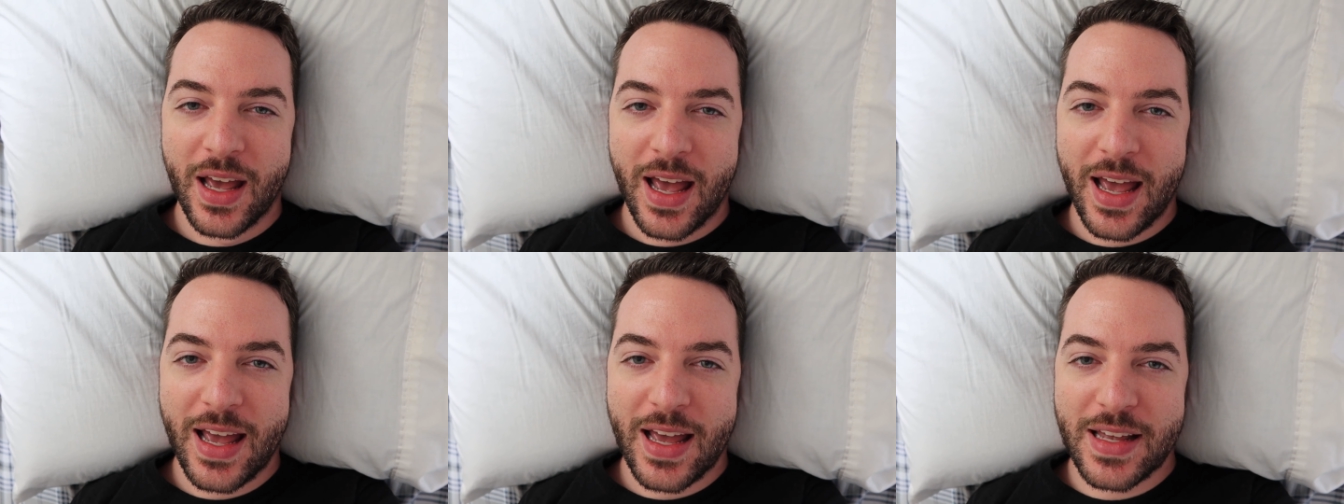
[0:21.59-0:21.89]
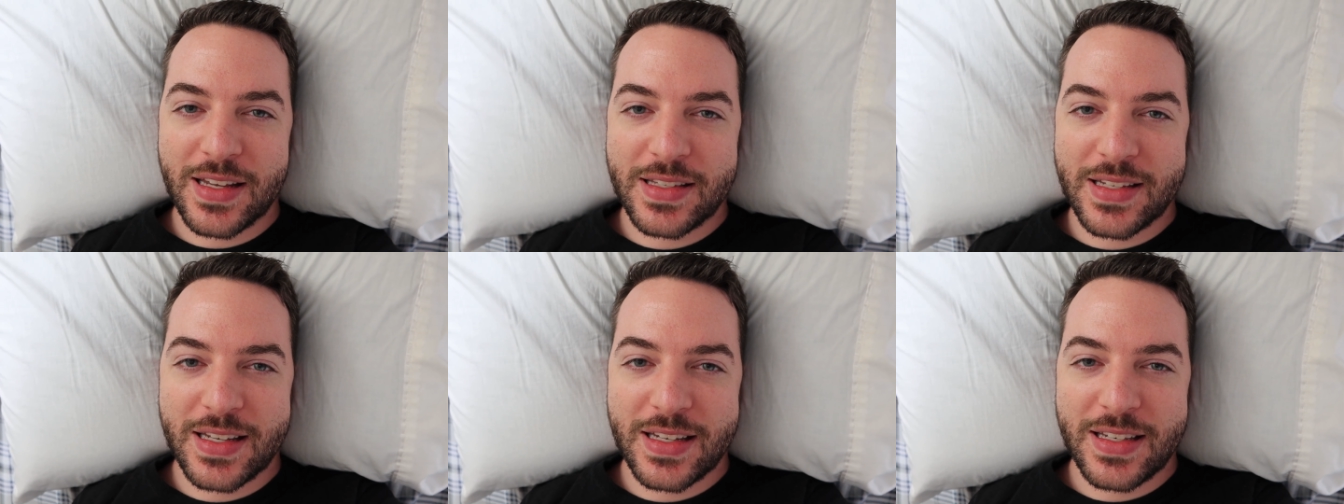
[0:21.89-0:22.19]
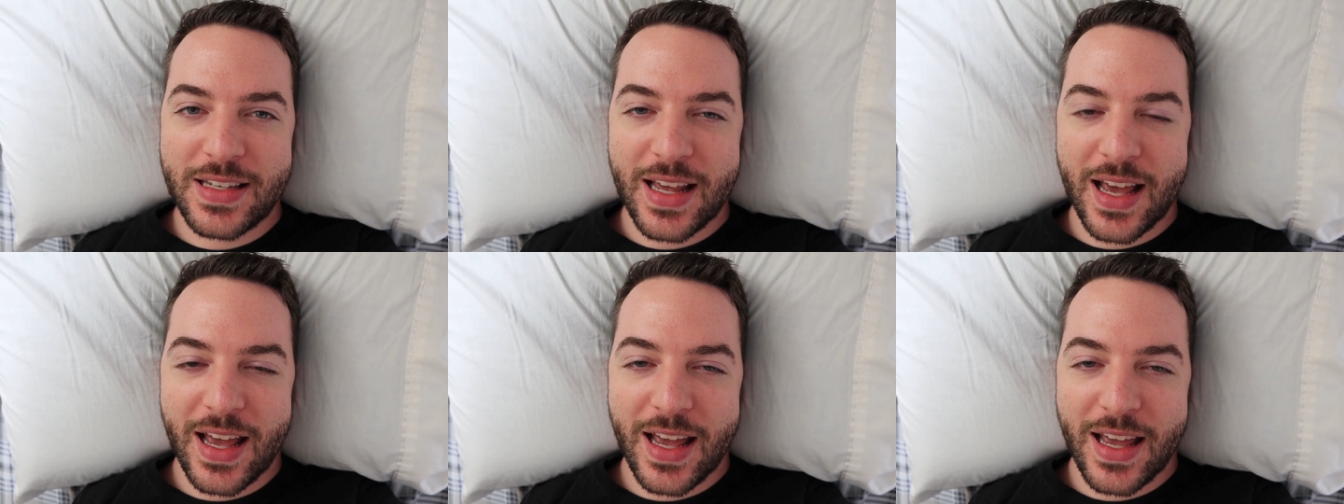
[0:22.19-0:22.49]
And
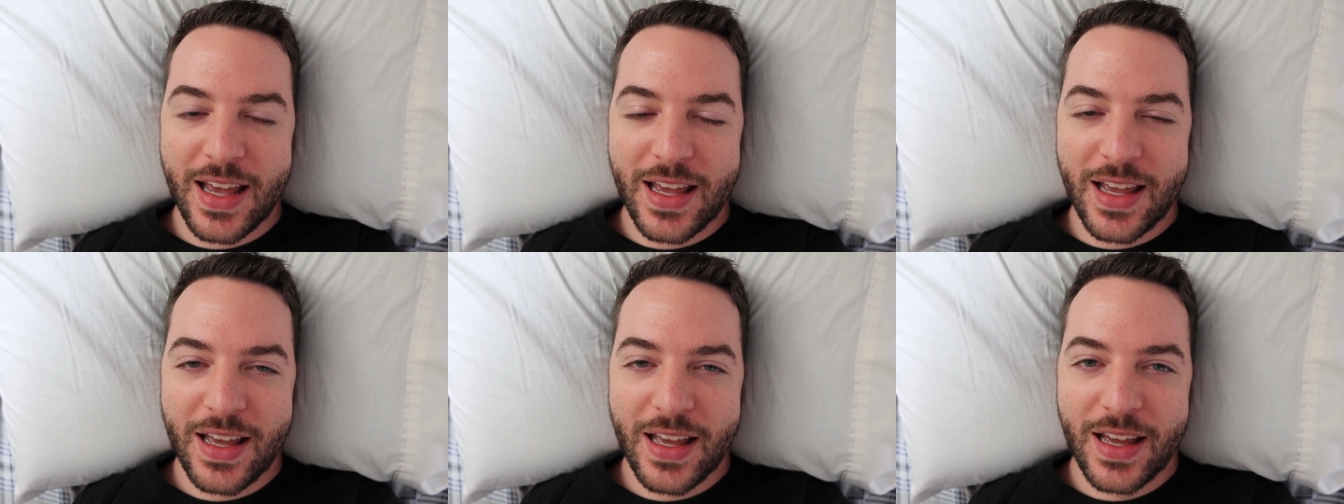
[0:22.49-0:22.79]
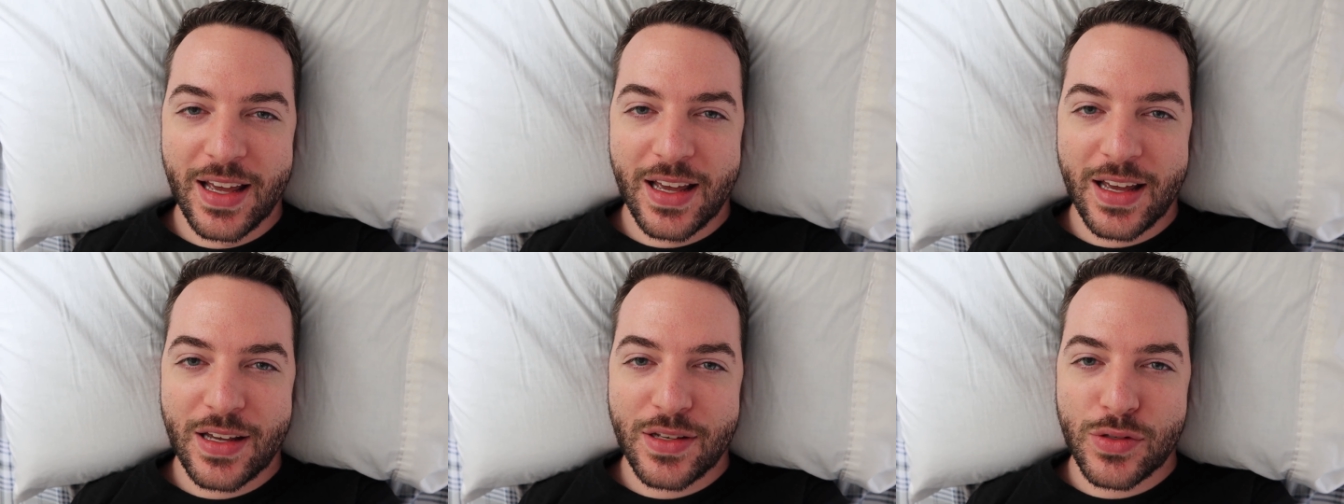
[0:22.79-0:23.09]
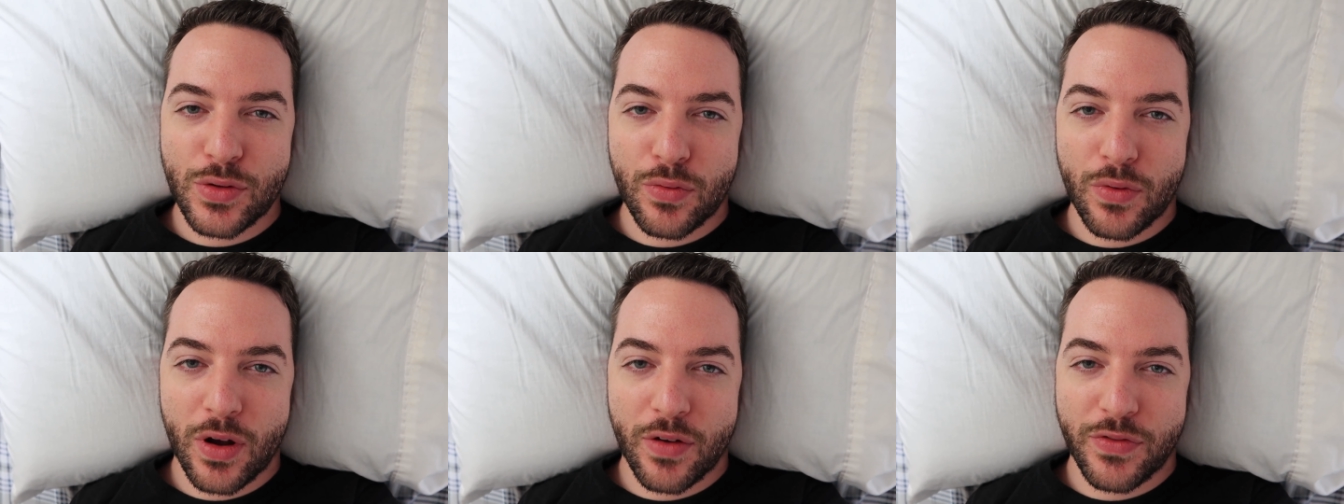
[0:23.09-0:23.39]
today
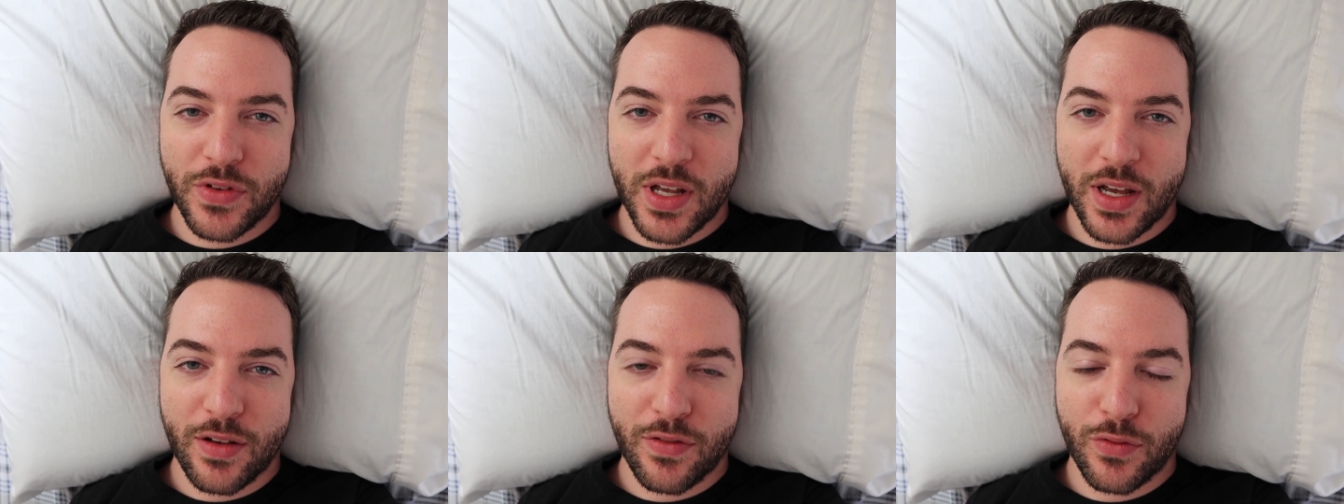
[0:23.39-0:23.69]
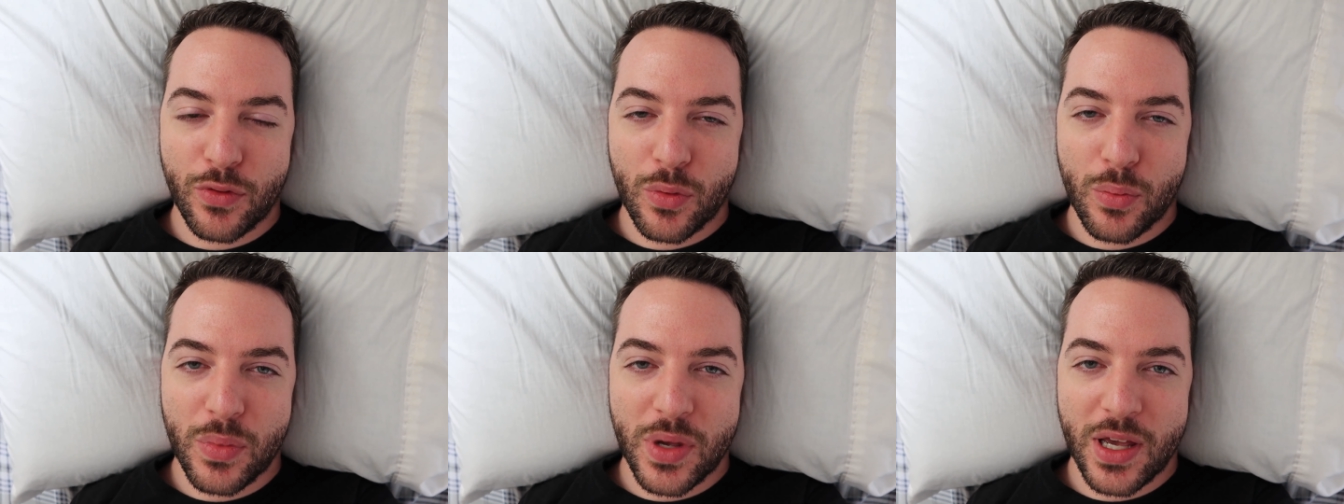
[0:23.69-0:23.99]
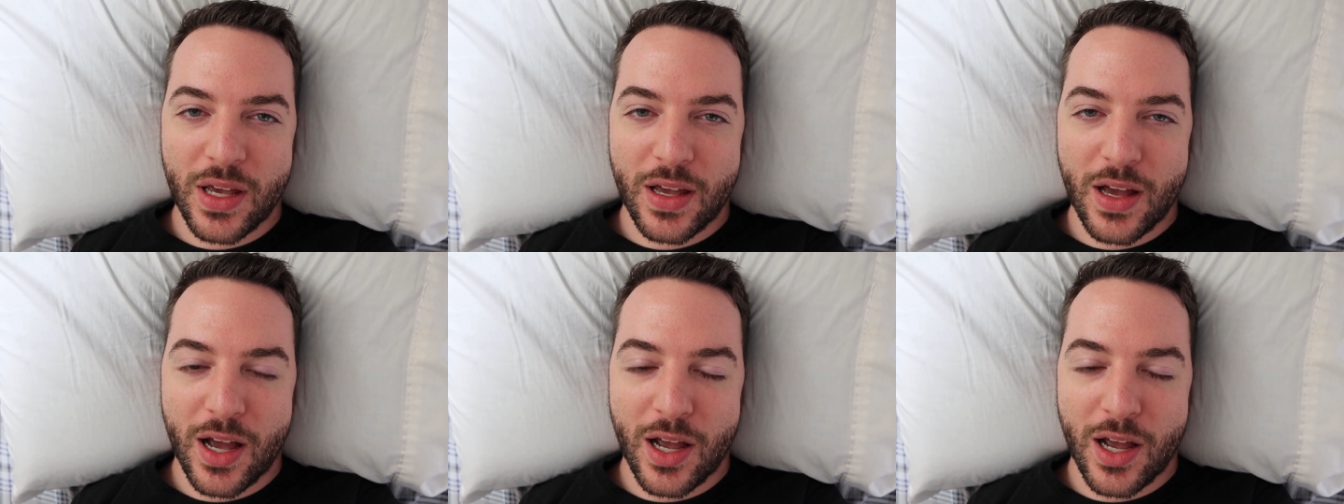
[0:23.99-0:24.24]
is a rough day for me.